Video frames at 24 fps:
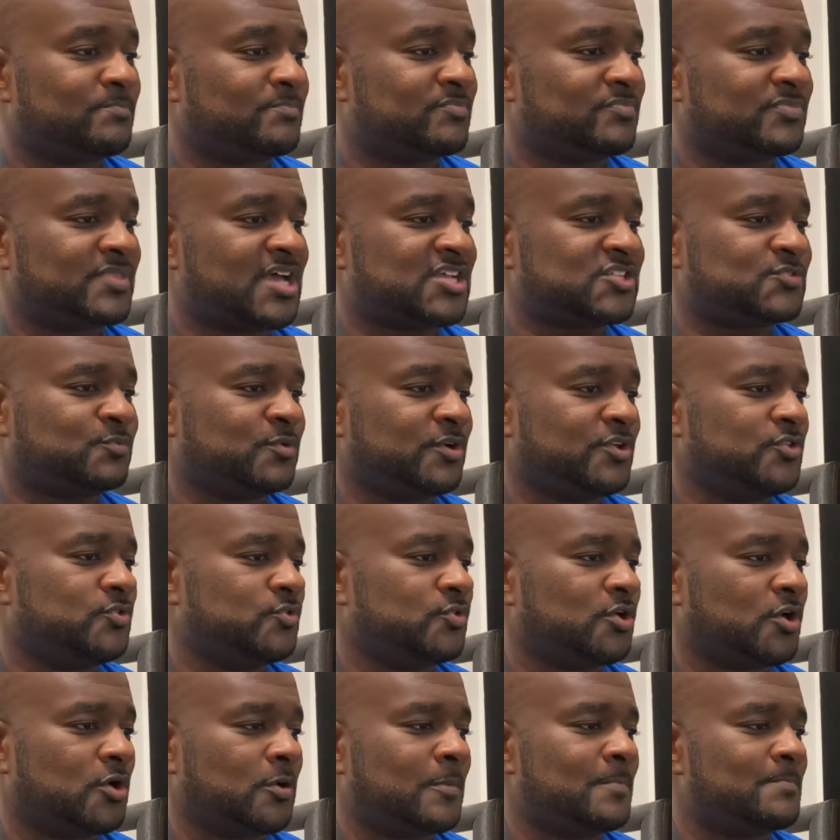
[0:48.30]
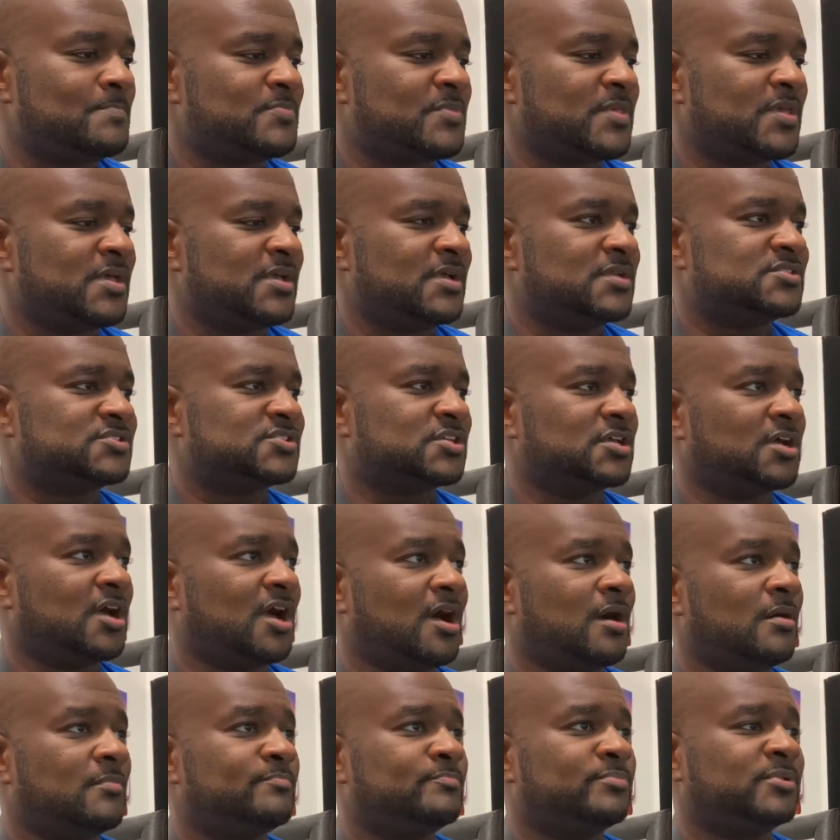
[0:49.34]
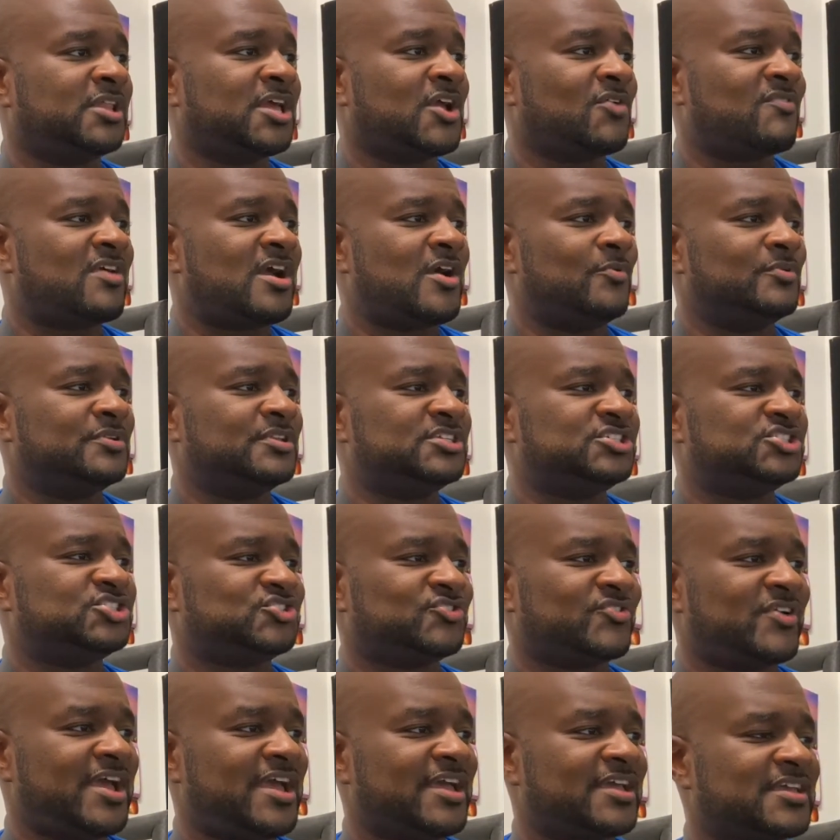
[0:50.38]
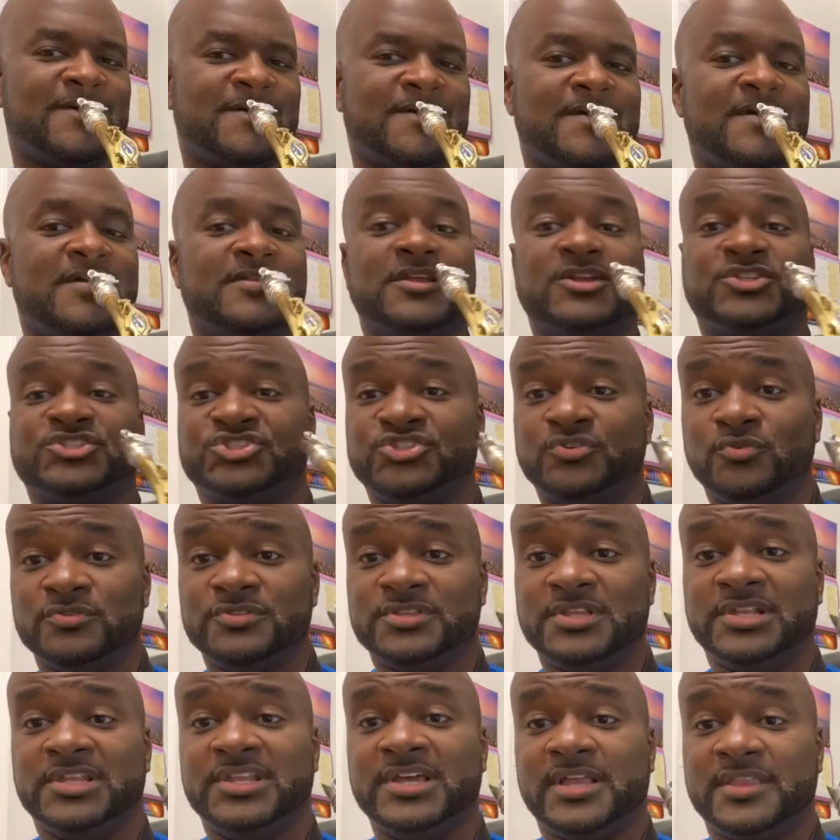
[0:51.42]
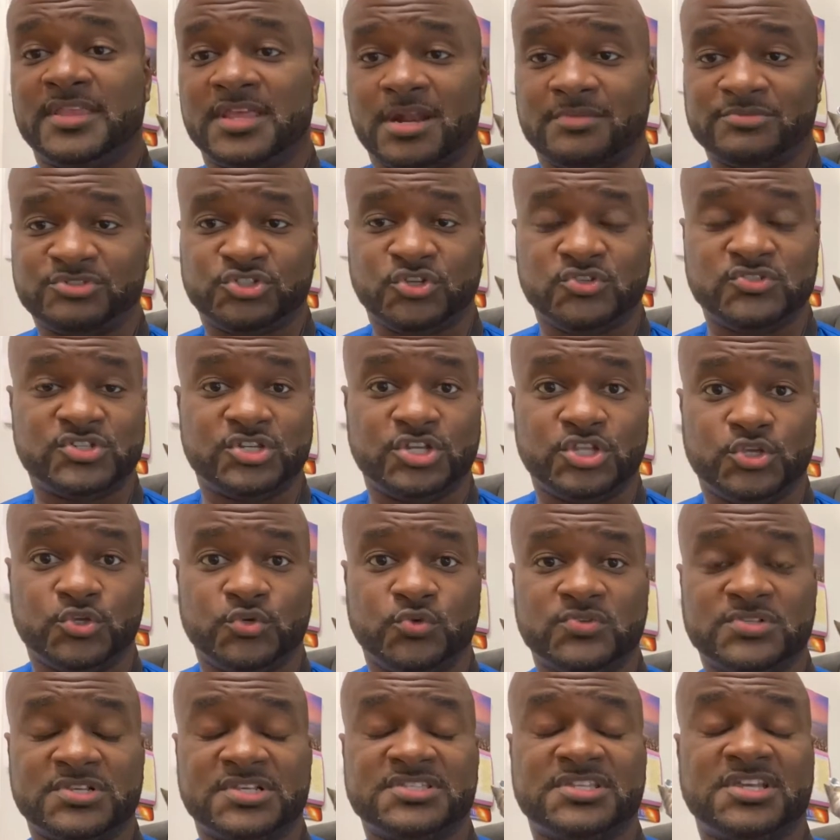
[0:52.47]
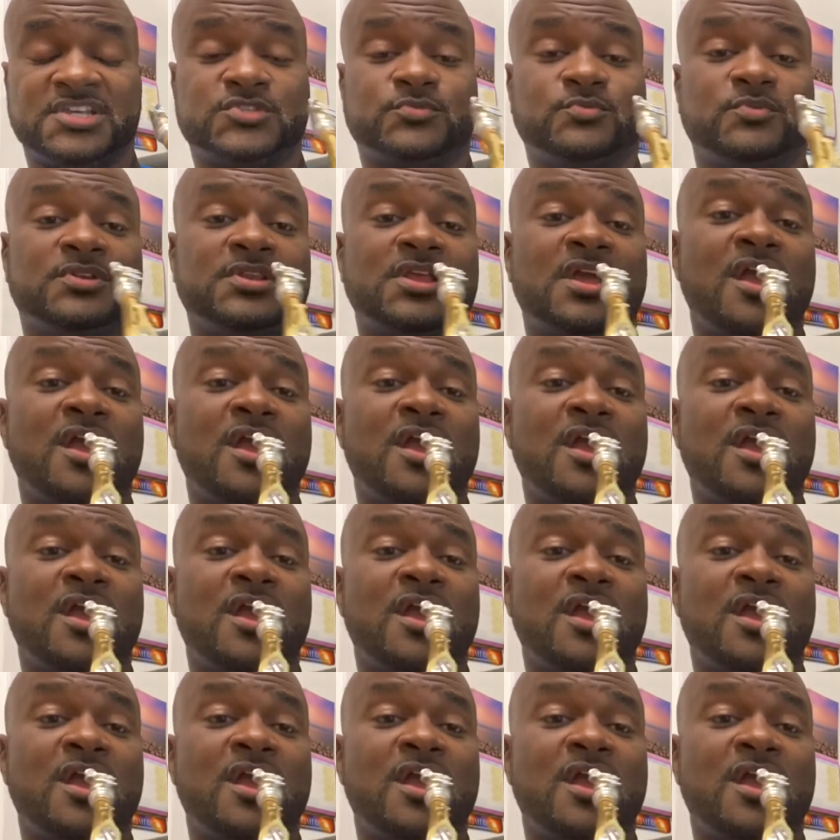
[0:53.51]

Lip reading: that's where you go to play around with this track. The lick that I'm choosing to use is this one.